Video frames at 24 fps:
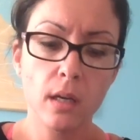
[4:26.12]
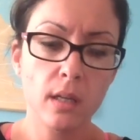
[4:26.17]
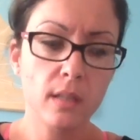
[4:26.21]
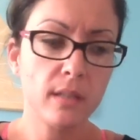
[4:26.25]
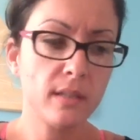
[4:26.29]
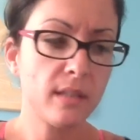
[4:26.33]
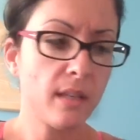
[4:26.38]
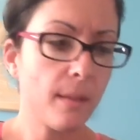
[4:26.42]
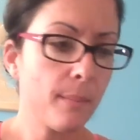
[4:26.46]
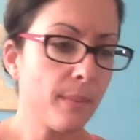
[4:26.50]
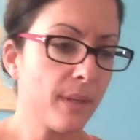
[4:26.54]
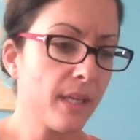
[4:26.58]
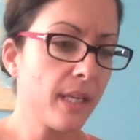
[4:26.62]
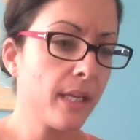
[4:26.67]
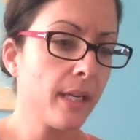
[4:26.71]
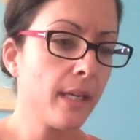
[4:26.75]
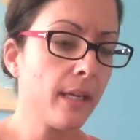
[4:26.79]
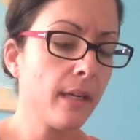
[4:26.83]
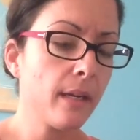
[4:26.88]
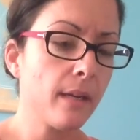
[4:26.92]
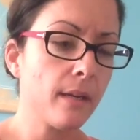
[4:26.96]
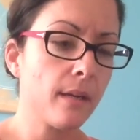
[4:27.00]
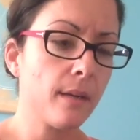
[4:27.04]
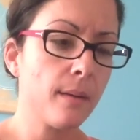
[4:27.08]

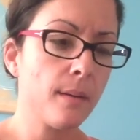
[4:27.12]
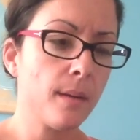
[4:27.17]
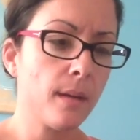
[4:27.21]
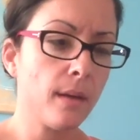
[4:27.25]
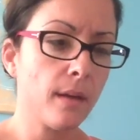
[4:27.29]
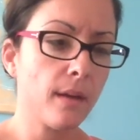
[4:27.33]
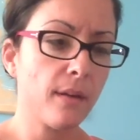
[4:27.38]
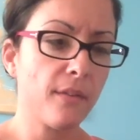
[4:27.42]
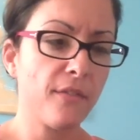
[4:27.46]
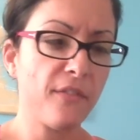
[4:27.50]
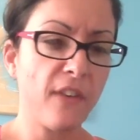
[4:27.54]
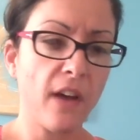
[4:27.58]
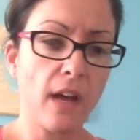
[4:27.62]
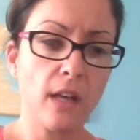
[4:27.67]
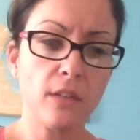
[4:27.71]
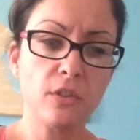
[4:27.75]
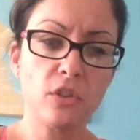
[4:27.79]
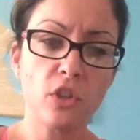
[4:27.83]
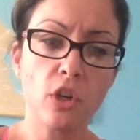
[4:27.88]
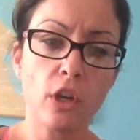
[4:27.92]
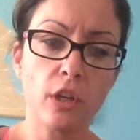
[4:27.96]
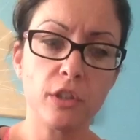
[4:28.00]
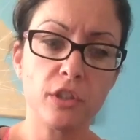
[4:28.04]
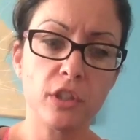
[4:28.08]
Somebody
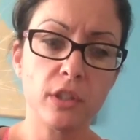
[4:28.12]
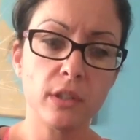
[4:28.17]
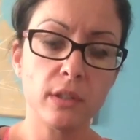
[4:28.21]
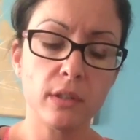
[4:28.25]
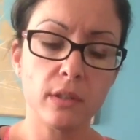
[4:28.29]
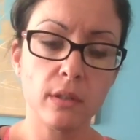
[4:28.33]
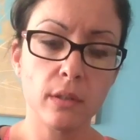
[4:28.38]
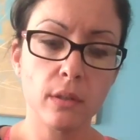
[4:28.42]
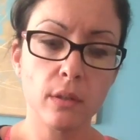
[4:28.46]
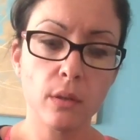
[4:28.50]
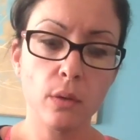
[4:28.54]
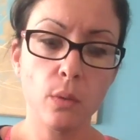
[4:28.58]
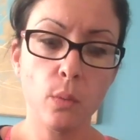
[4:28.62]
files charges,